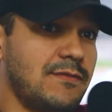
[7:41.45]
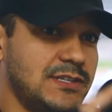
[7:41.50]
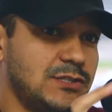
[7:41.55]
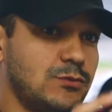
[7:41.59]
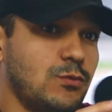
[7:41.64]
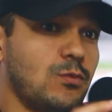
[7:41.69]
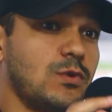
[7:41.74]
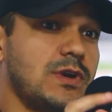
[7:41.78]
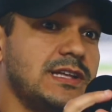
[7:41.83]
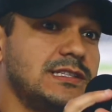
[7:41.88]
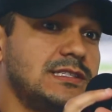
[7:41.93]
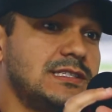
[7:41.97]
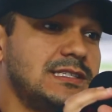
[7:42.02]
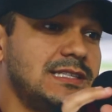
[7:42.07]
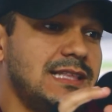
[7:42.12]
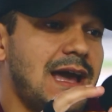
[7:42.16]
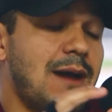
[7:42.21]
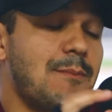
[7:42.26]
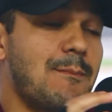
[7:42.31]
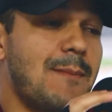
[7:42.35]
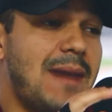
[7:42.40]
It's
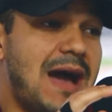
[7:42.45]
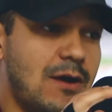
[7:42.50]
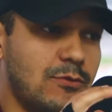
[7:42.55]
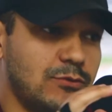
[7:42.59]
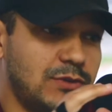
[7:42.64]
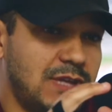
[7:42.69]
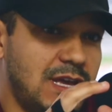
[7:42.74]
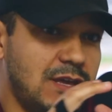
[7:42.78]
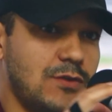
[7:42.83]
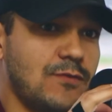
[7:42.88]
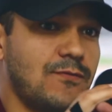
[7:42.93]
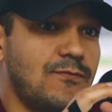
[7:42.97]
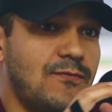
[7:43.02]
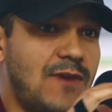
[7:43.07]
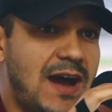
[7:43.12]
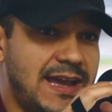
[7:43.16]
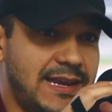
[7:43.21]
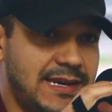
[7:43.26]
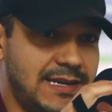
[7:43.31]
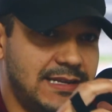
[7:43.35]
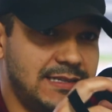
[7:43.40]
the amount that you
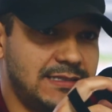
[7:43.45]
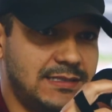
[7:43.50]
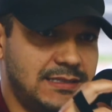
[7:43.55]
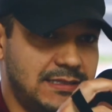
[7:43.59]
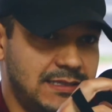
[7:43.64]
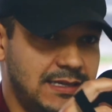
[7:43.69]
finance.